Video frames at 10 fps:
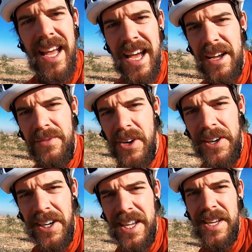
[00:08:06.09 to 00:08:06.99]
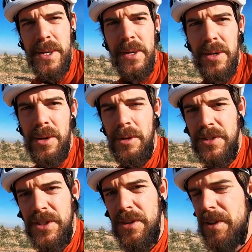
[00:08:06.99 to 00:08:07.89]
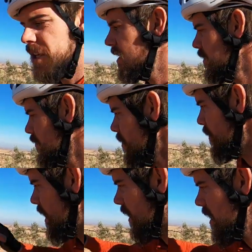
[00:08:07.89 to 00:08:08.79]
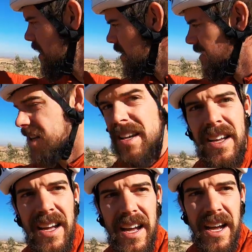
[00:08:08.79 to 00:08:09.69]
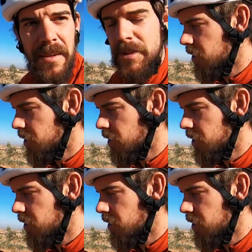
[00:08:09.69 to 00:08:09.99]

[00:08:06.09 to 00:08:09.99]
And finally, onto the, the front bag here. Um,